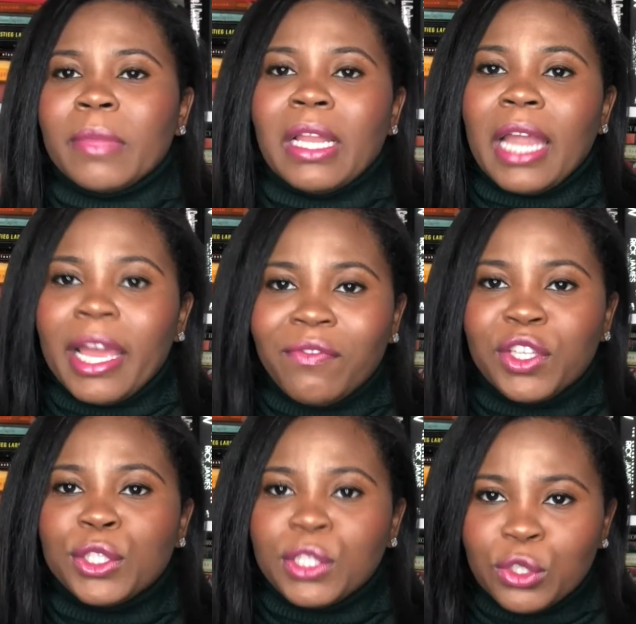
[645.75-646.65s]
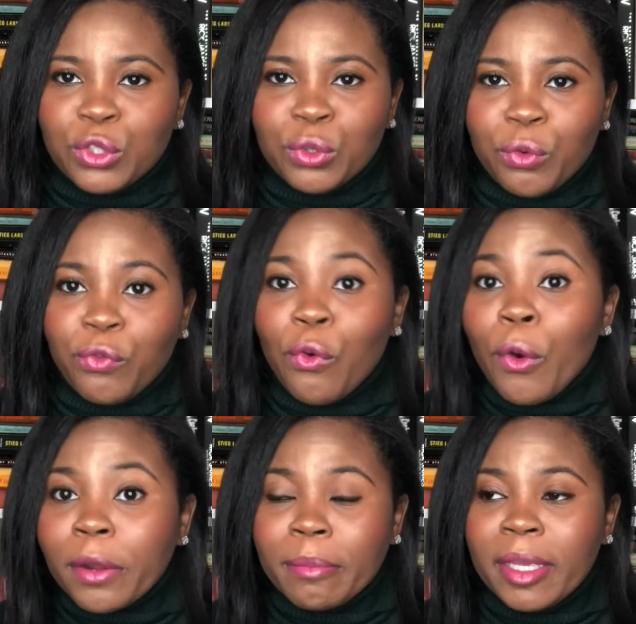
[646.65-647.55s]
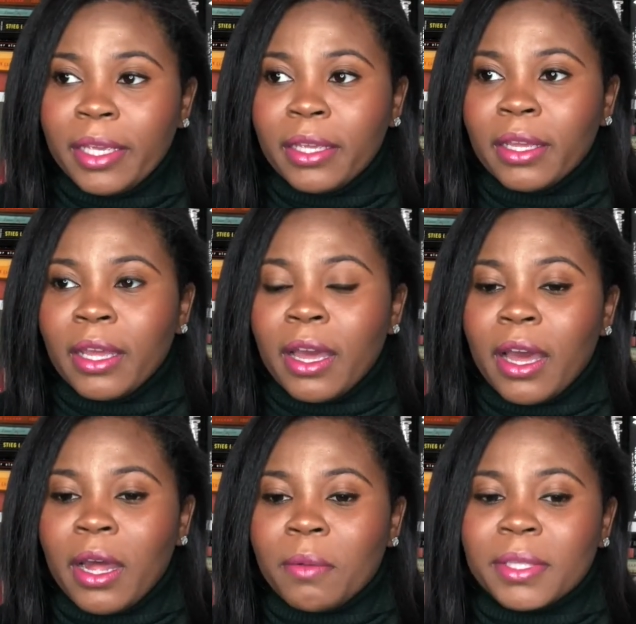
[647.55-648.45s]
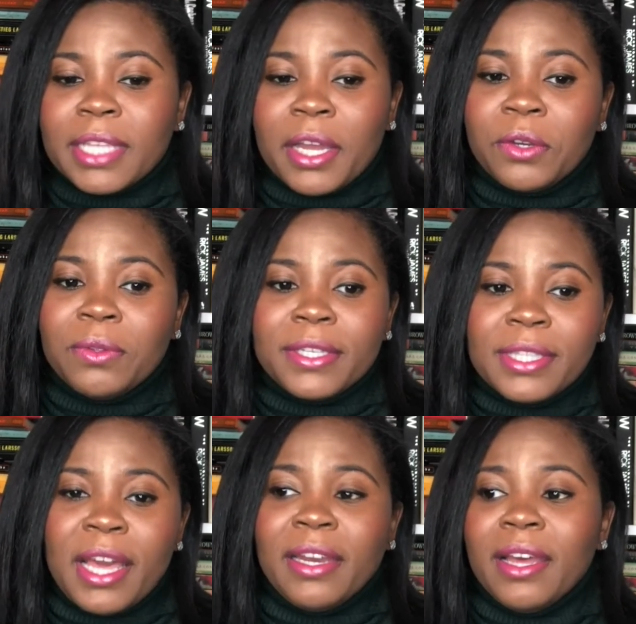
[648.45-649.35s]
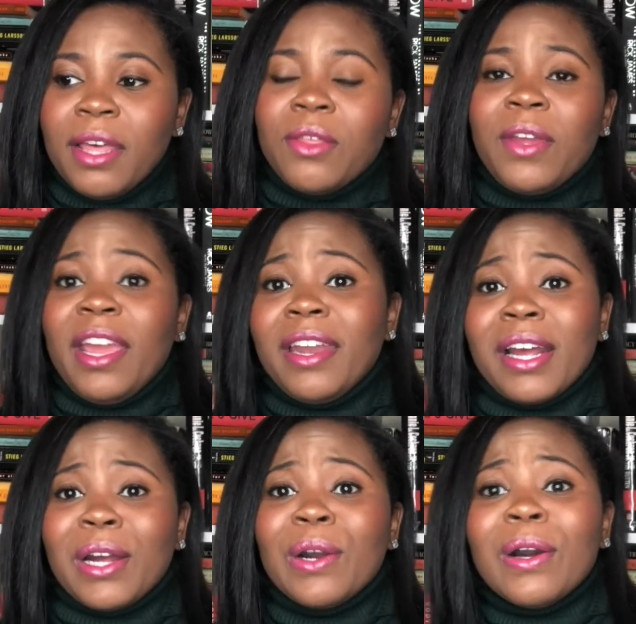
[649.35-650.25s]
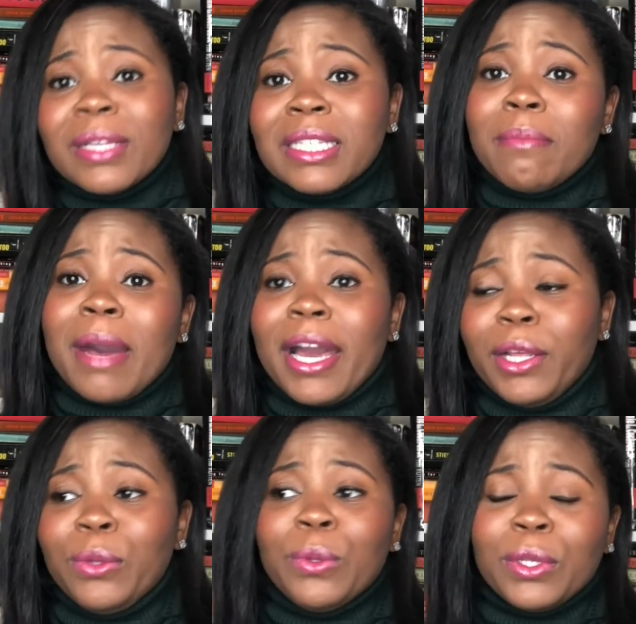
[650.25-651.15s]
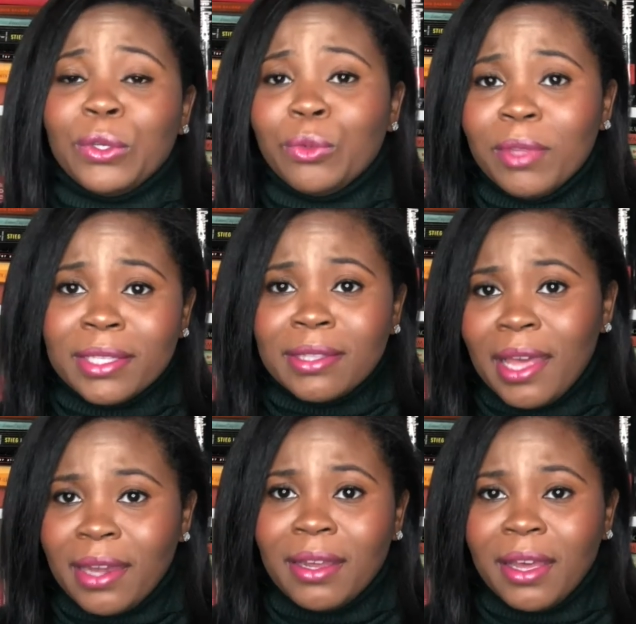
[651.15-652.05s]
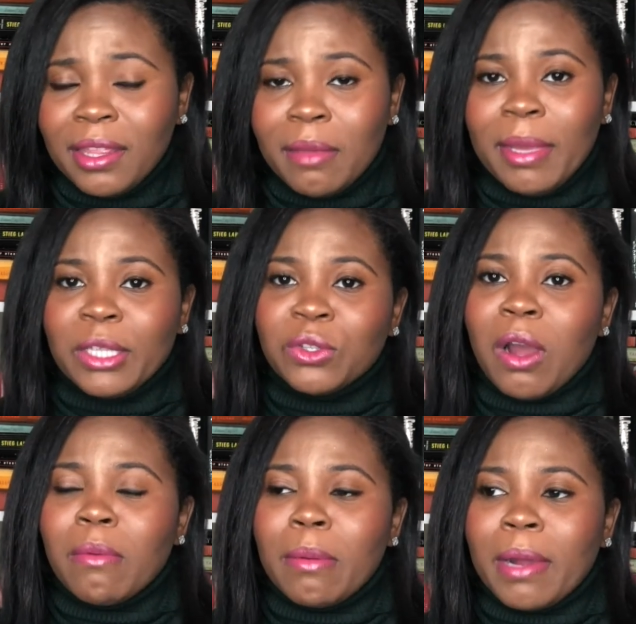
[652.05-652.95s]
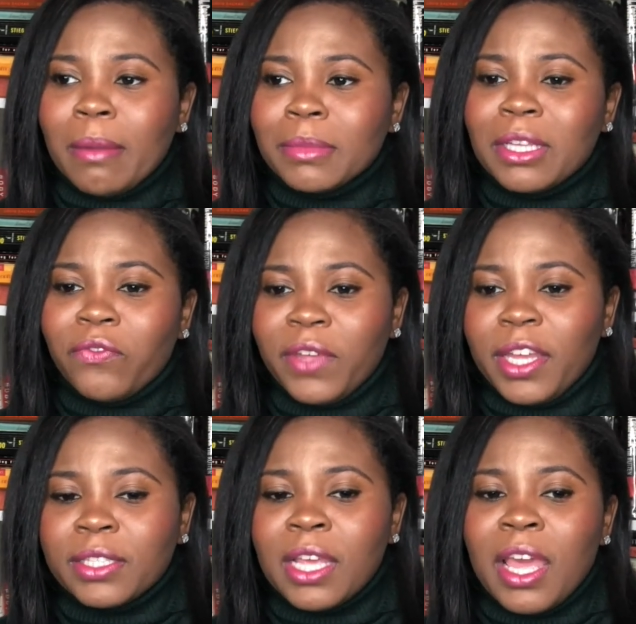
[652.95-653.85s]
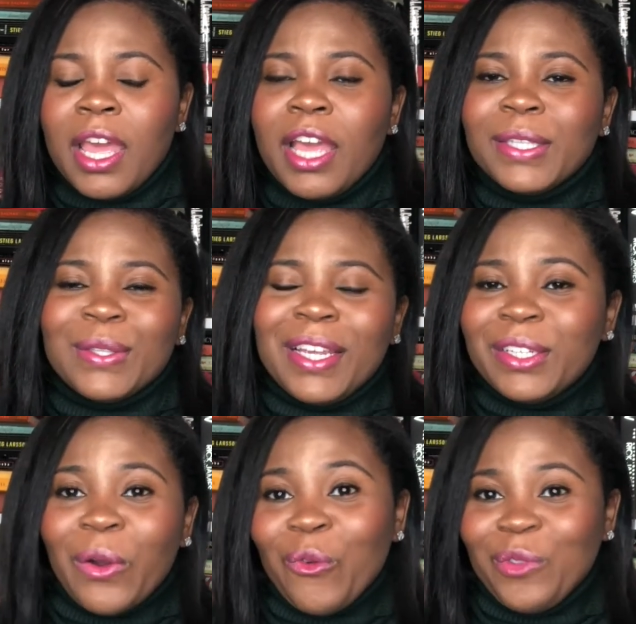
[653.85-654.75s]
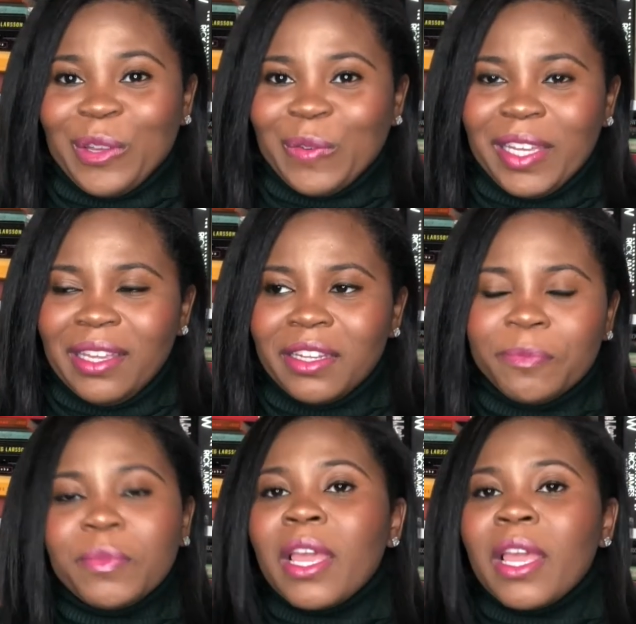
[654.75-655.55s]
life essential for me, because I can do this, that, and the other, and I can call somebody who can do this, that, and the other, and make sure all my problems are fixed, and so they don't feel needed.